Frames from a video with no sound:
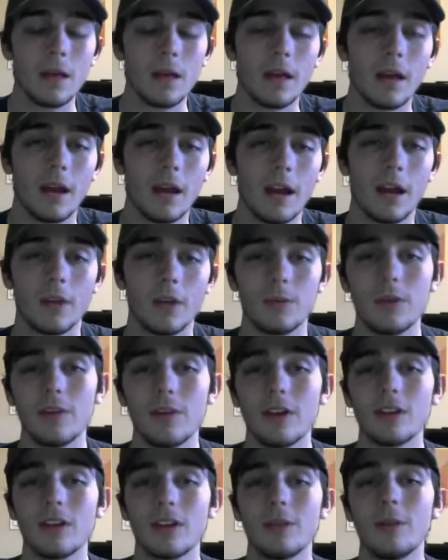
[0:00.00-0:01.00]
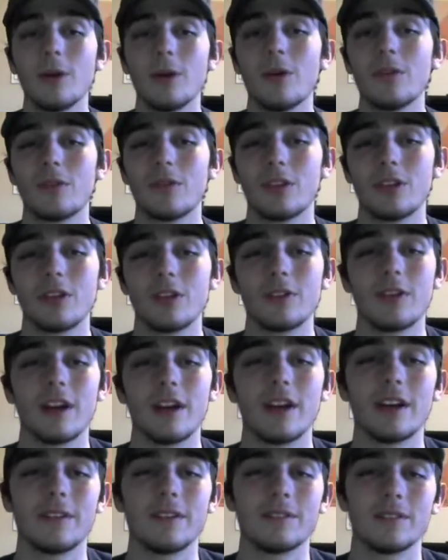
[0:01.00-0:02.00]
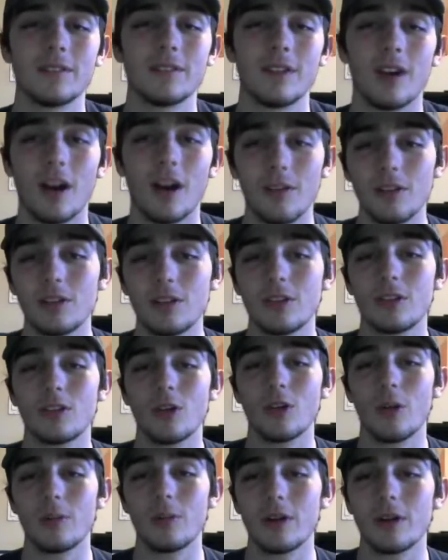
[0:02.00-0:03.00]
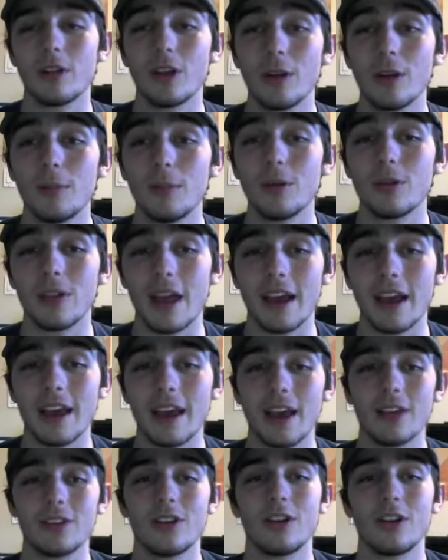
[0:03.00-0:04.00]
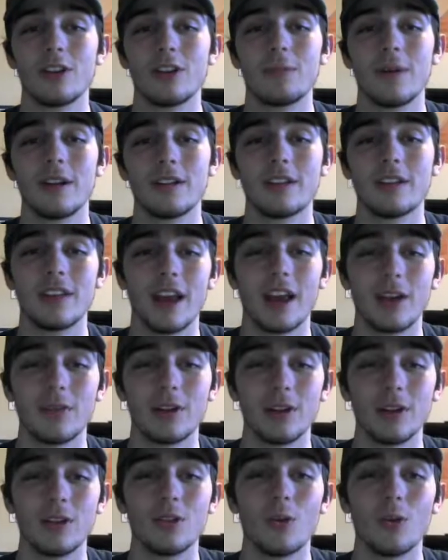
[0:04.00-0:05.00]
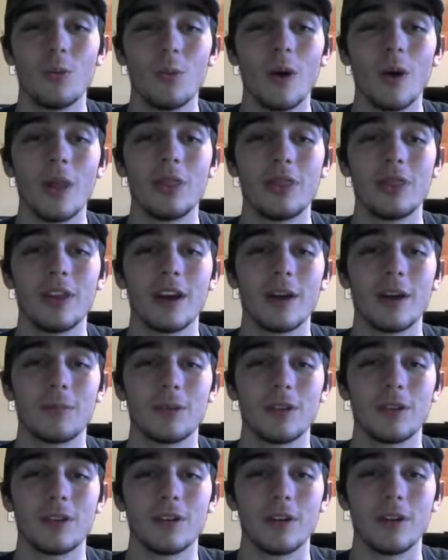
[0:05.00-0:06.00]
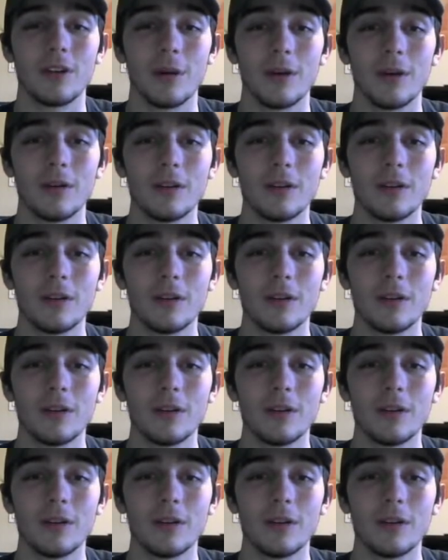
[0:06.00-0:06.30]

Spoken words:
And Weavile's gonna be going for Surf right now. Obviously Storm Drain is gonna boost that Gastrodon's special attack, which is the one thing I'm concerned about.